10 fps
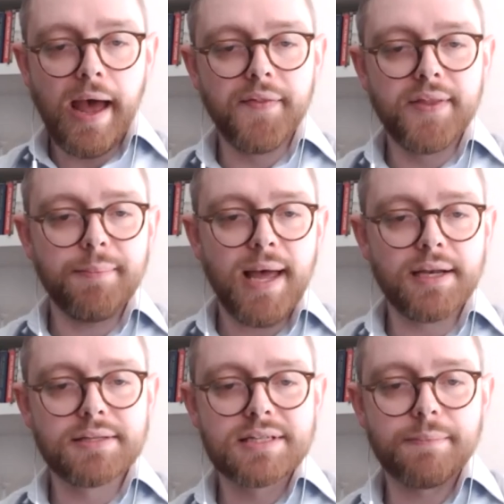And the
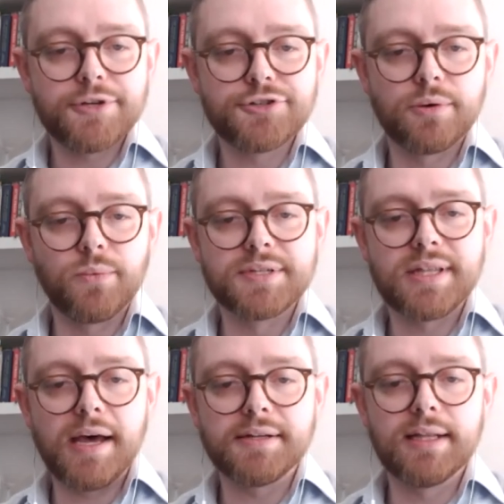appellant's submission was
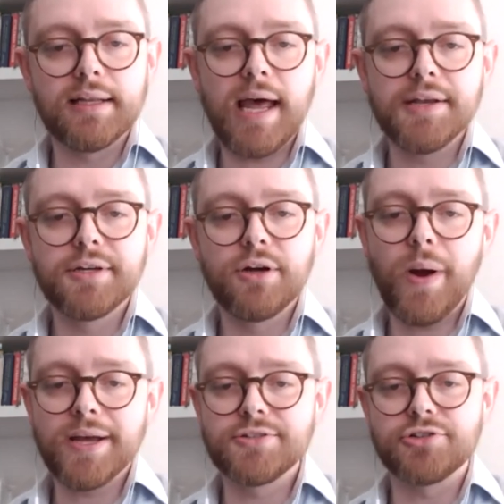that the land in
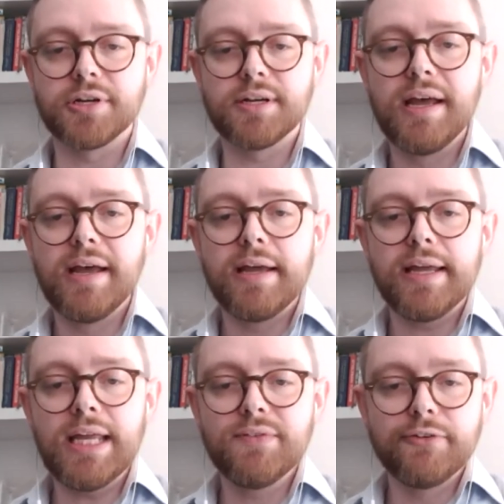question,
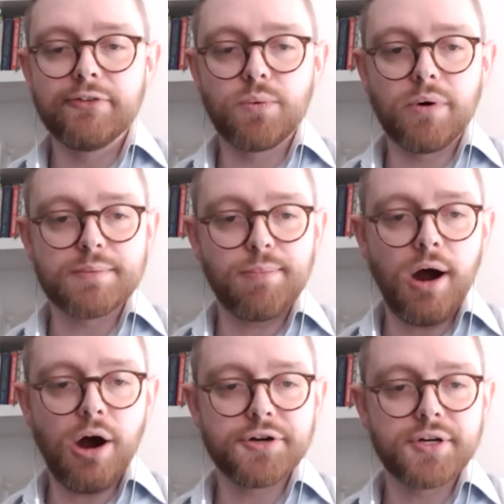even if it was
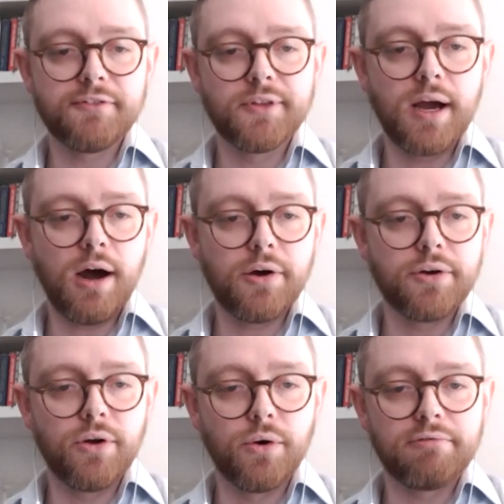part of the
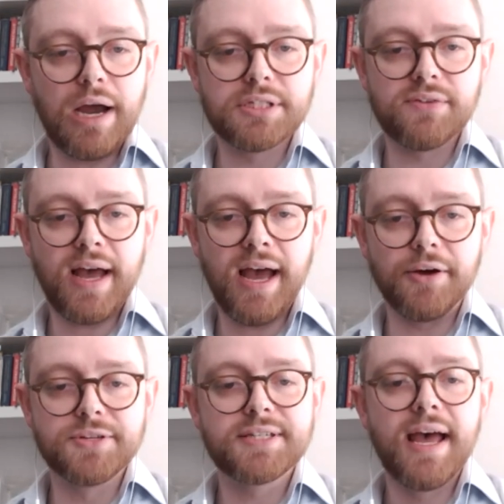garden or grounds of a
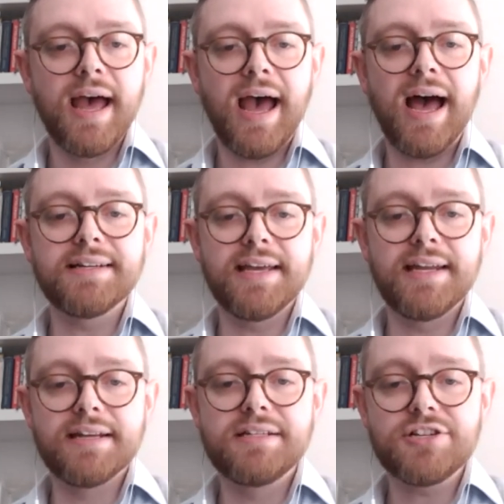house, had, in
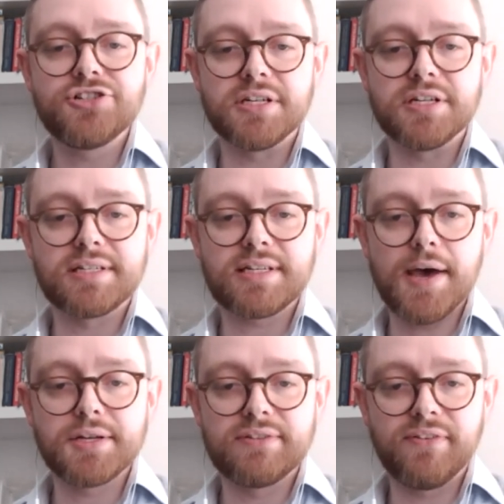addition to
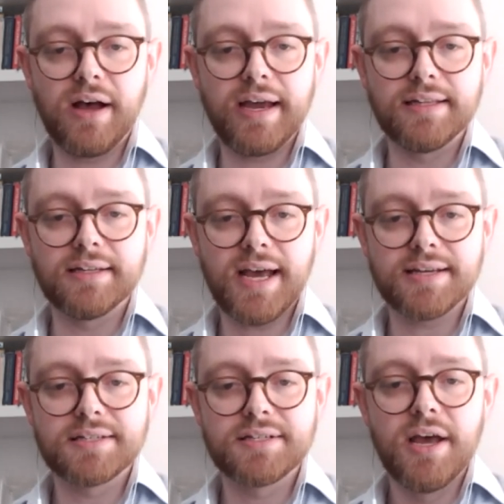satisfy the
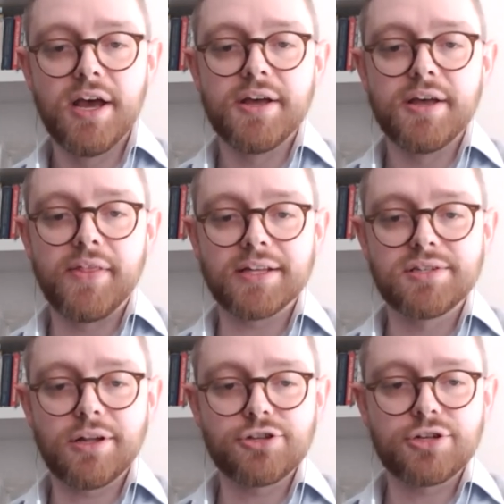test that
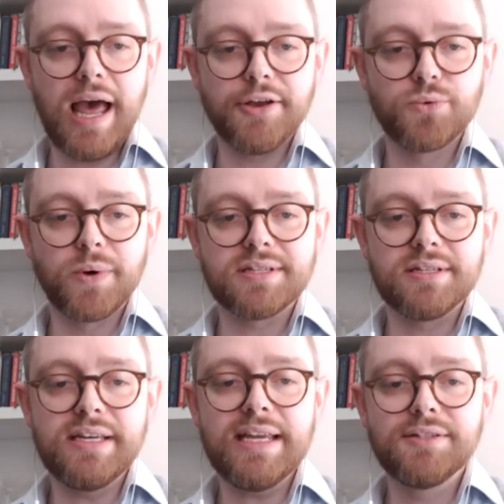such land was
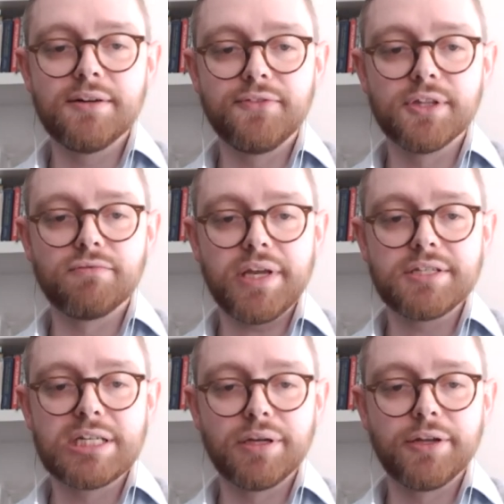needed for the
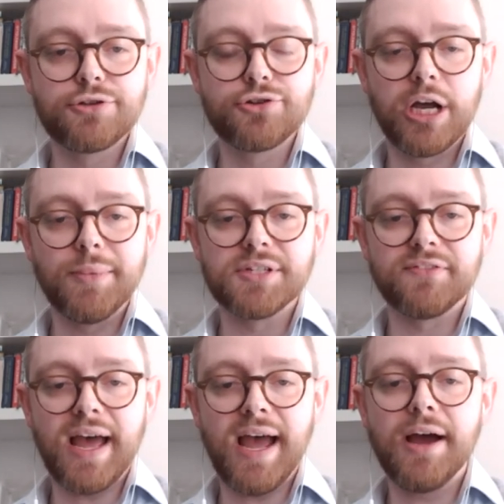reasonable enjoyment of
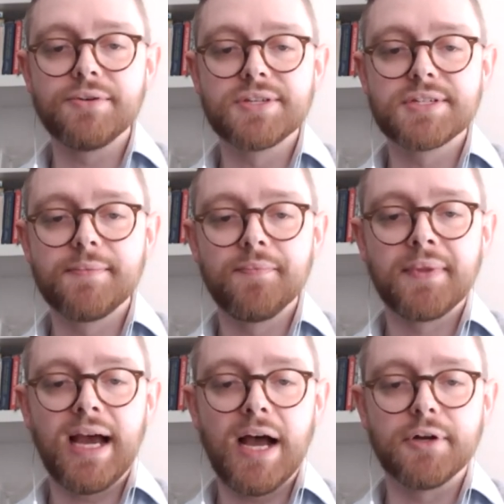the house,
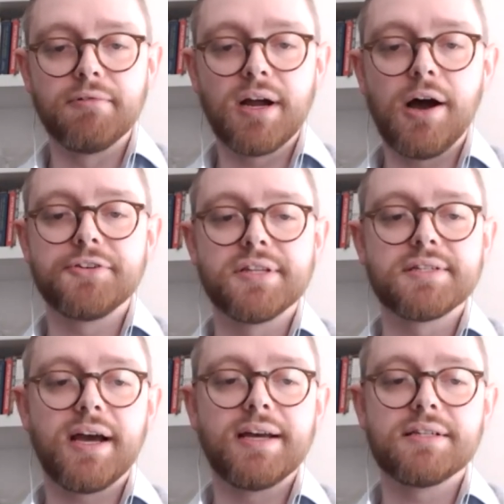having regard to the
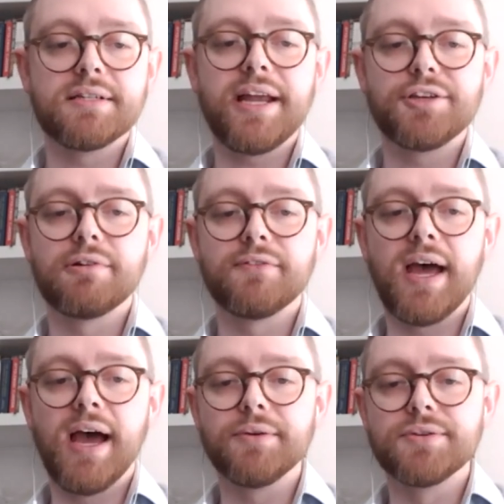size and nature of the
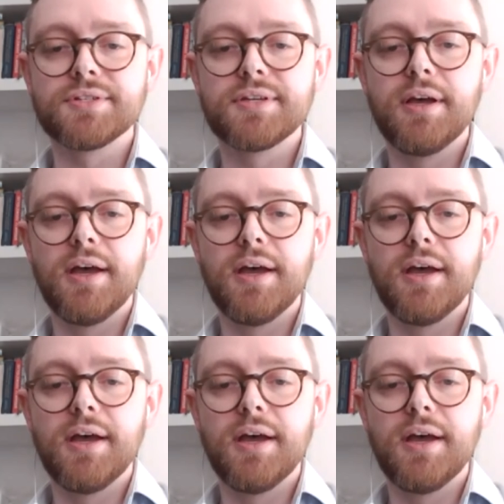house.